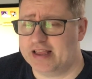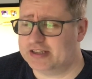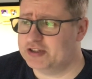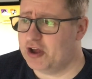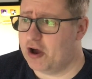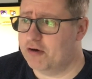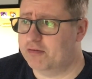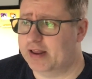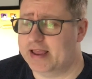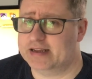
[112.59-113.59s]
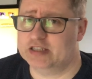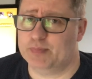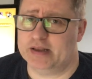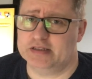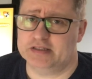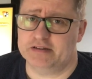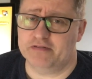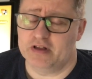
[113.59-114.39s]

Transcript: It's not overly expensive,